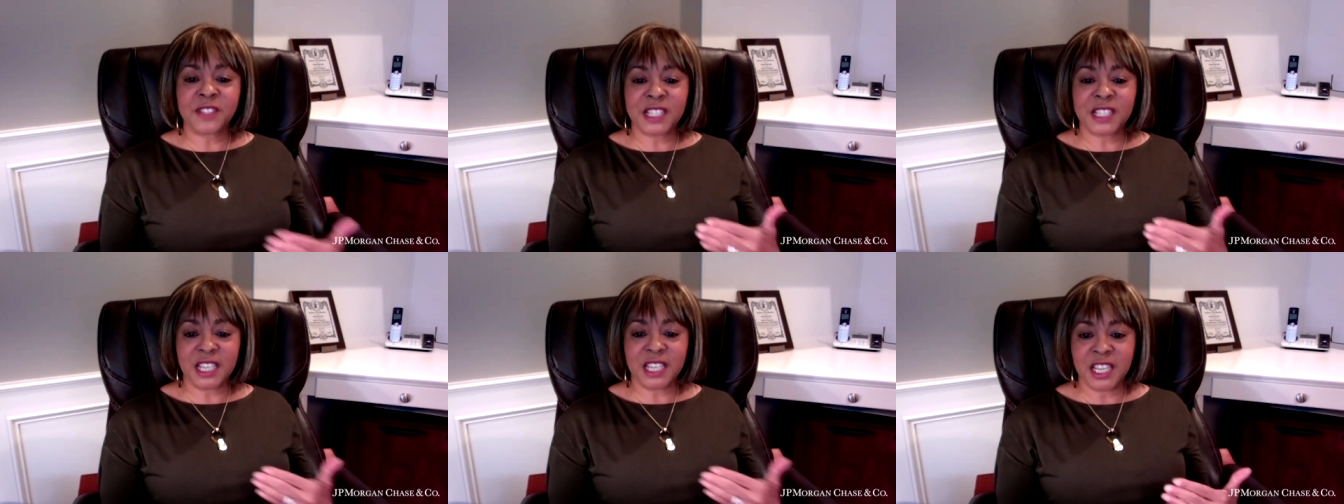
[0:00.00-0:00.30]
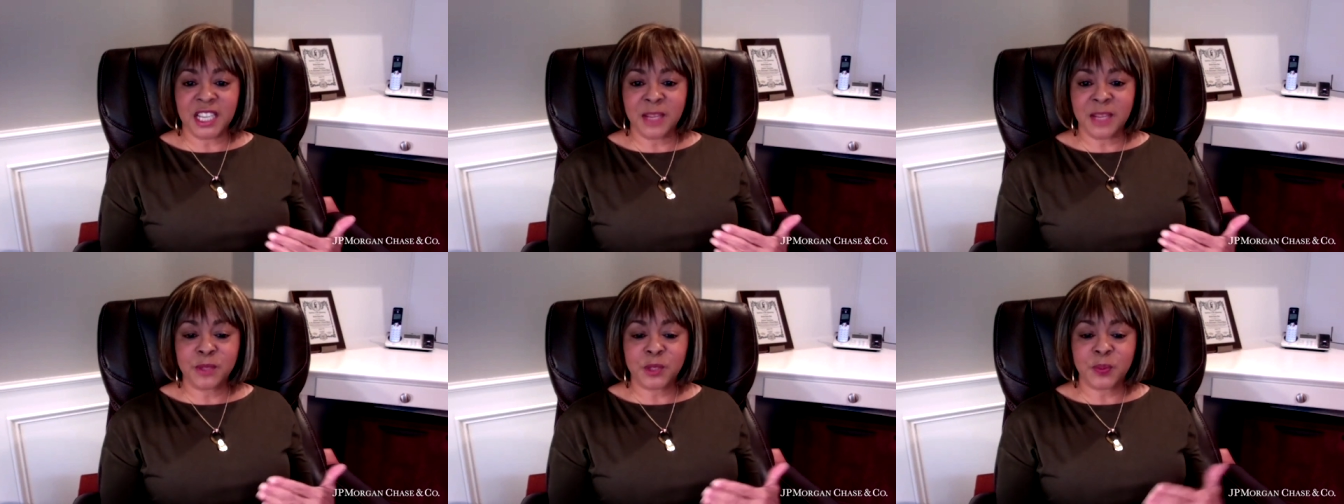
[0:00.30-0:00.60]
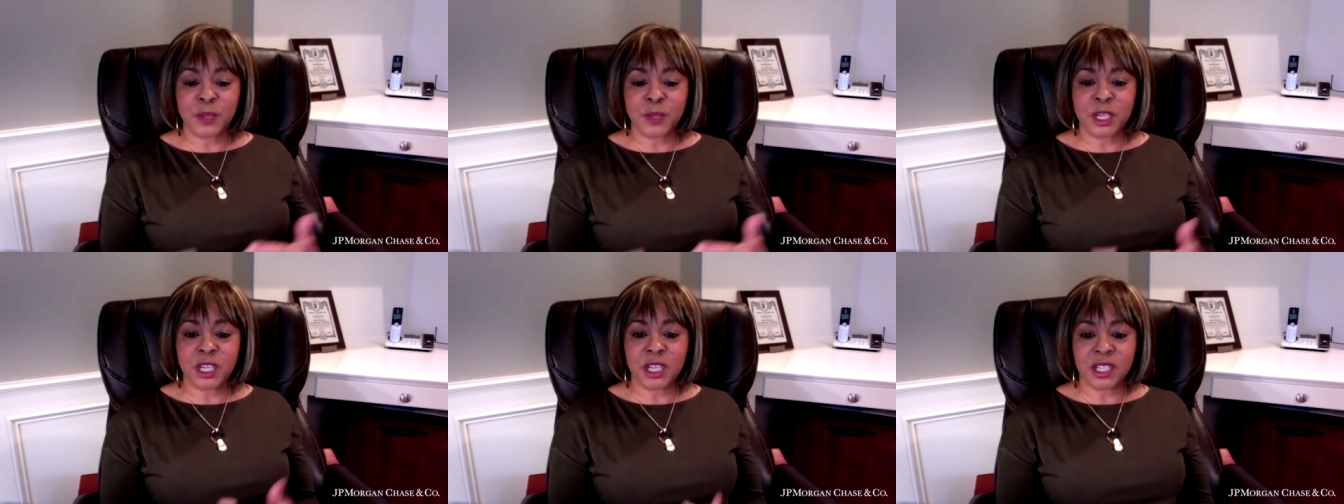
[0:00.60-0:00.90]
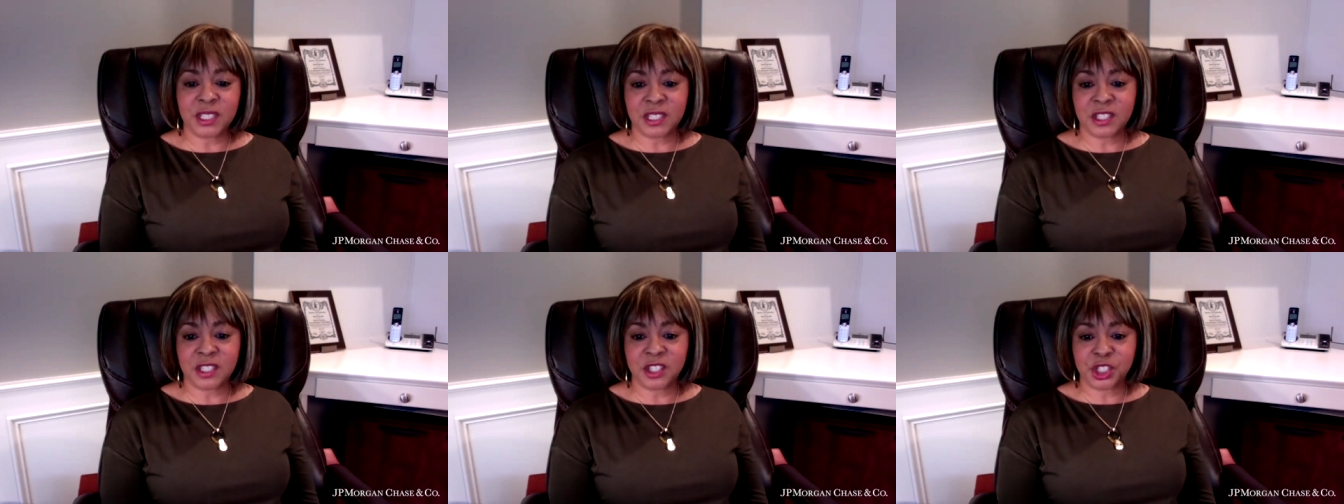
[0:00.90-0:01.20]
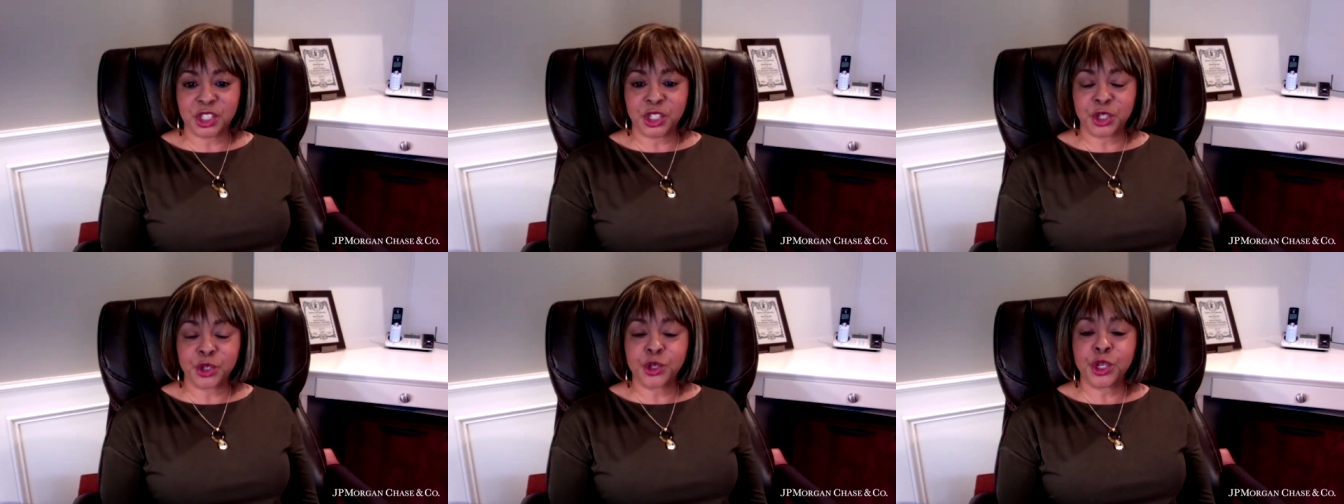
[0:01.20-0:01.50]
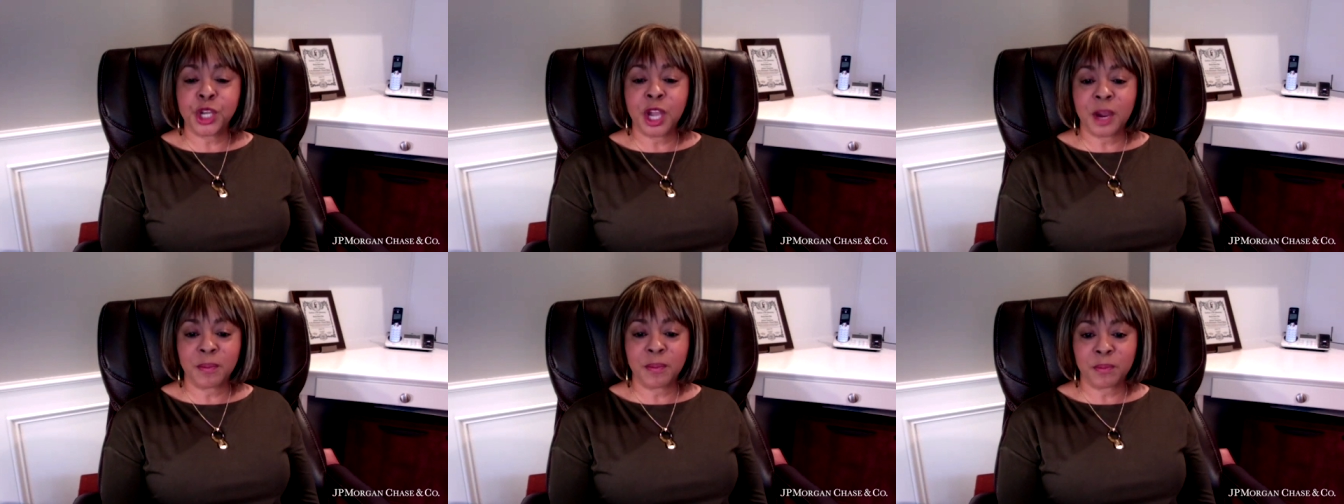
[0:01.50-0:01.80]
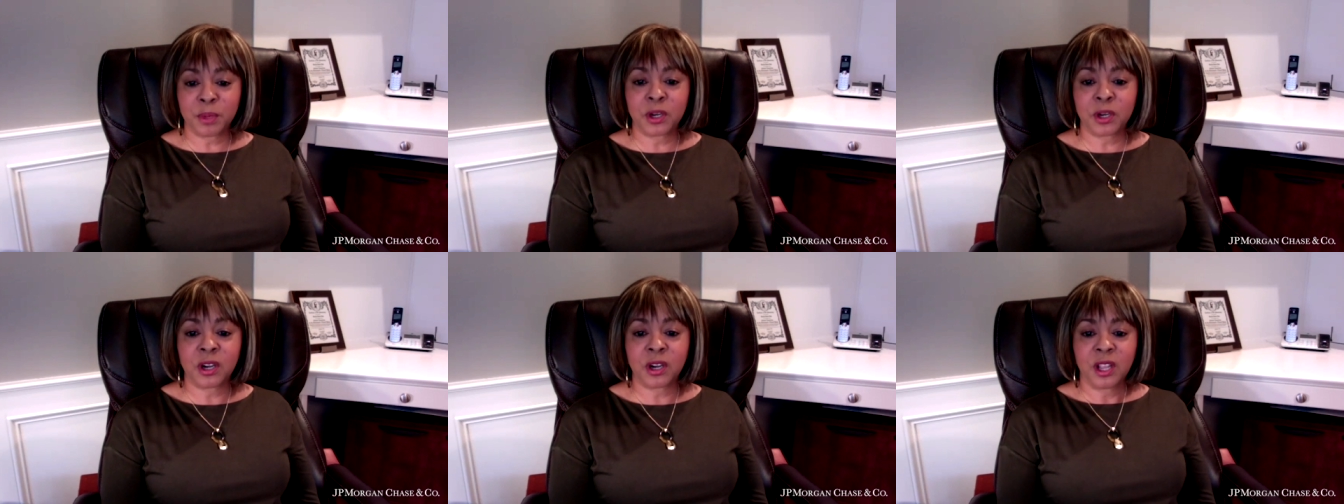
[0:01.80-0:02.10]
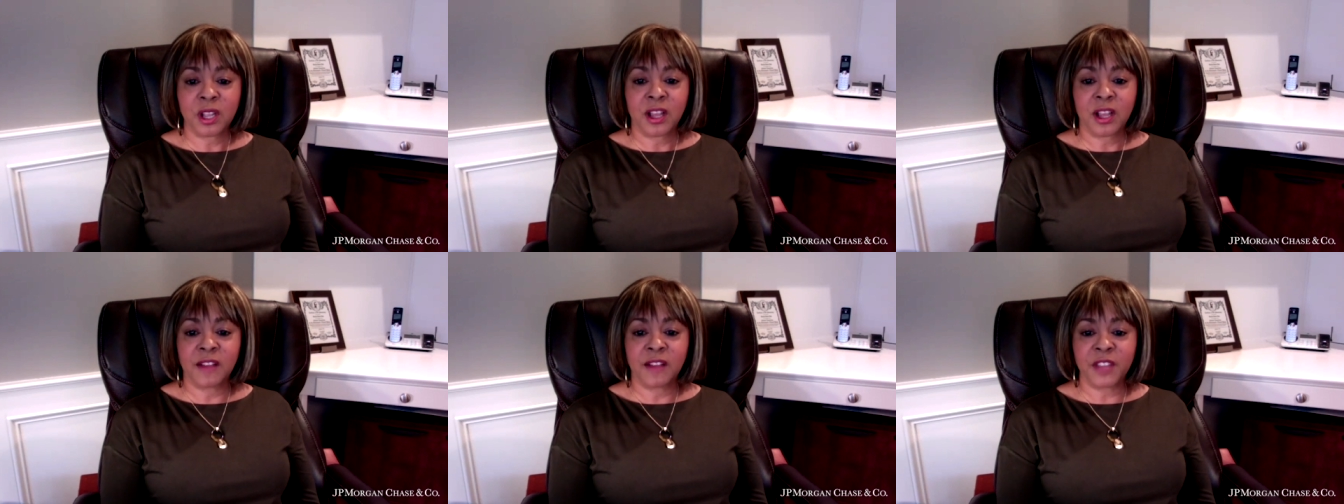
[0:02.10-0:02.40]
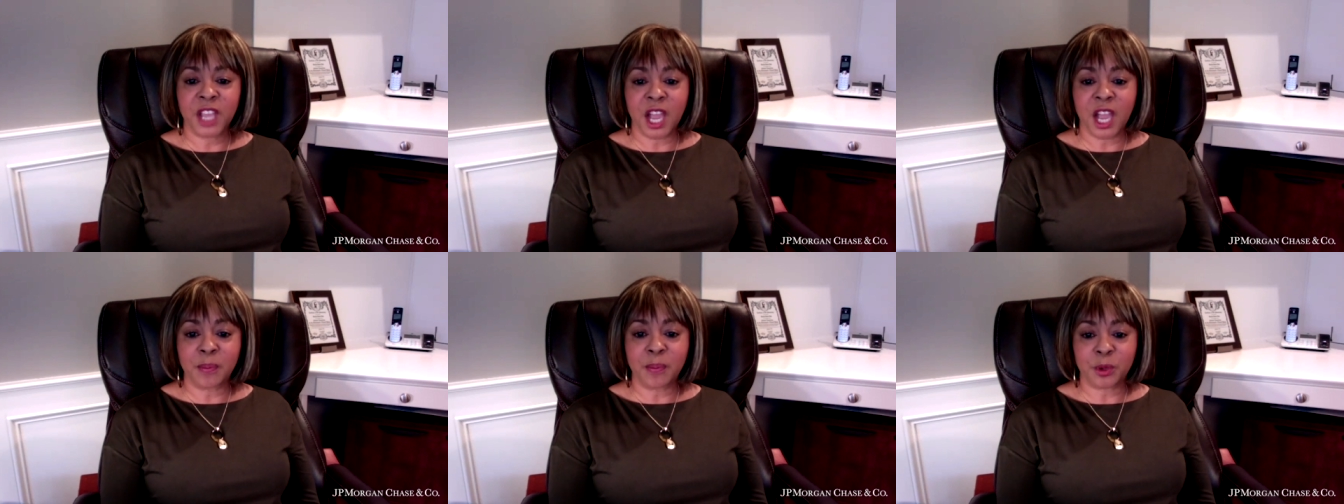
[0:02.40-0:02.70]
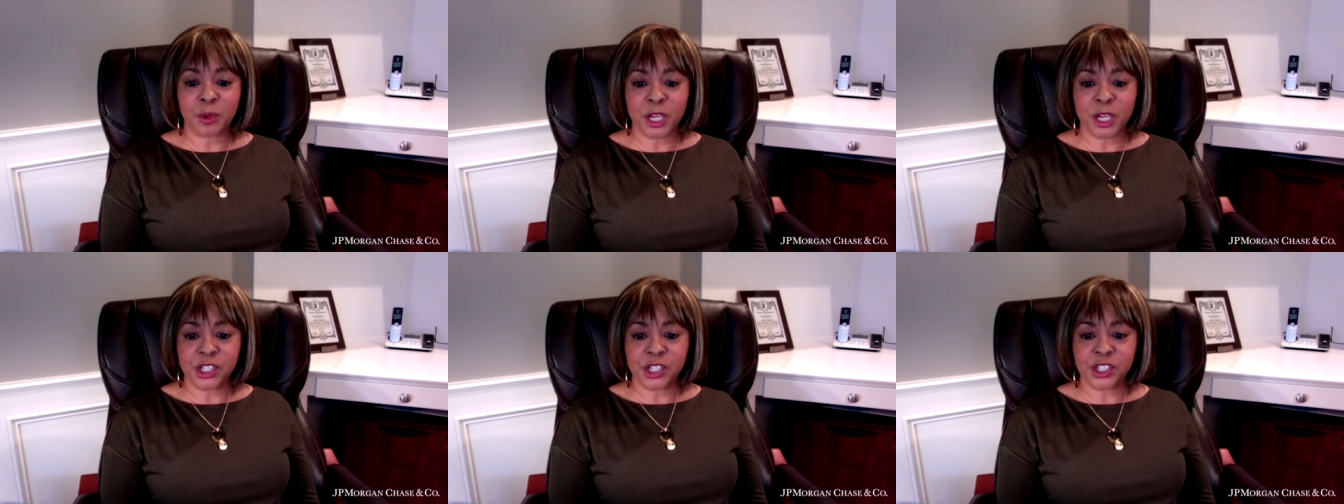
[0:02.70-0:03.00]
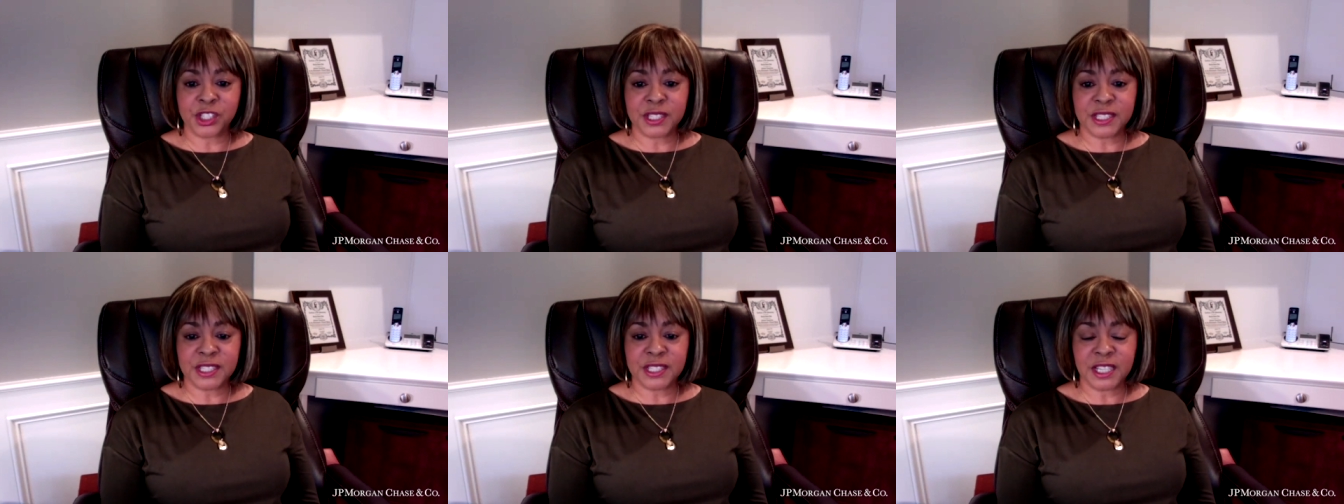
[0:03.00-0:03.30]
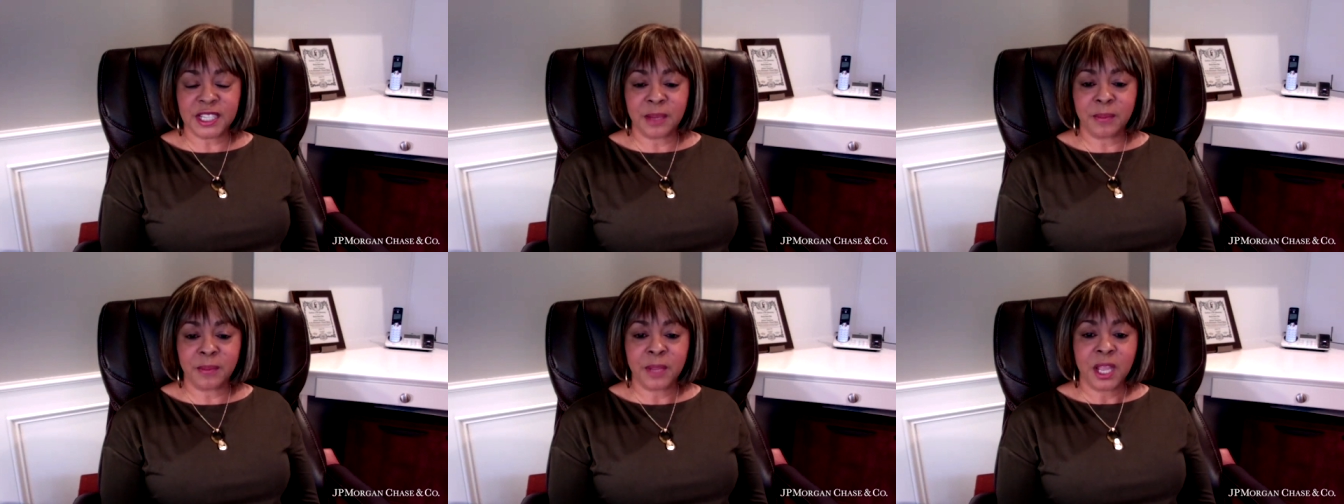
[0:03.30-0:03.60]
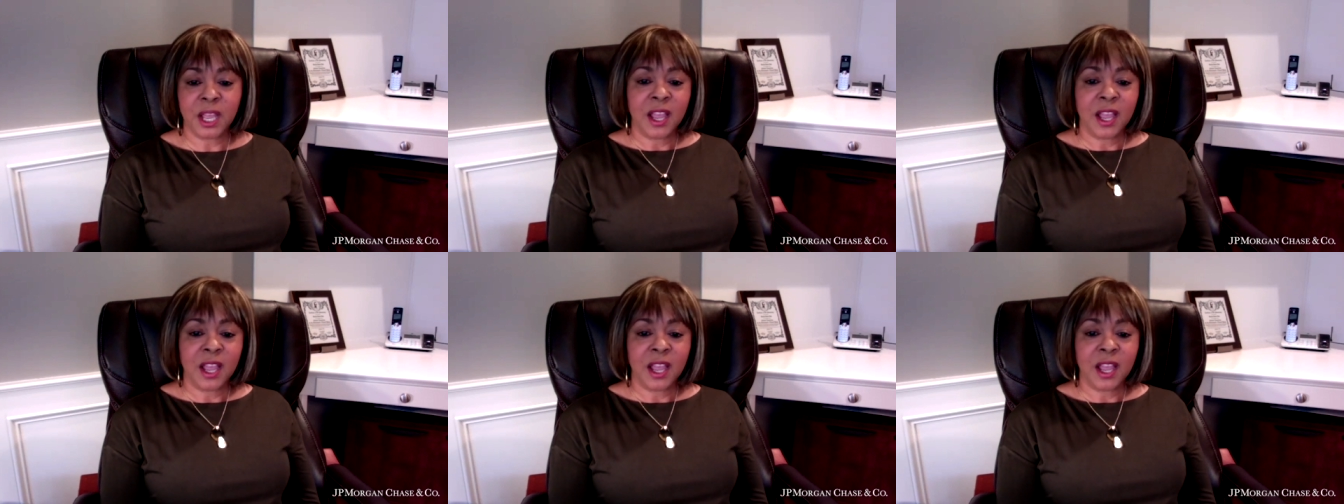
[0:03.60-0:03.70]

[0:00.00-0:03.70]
teams because of the sheer number of the operations team.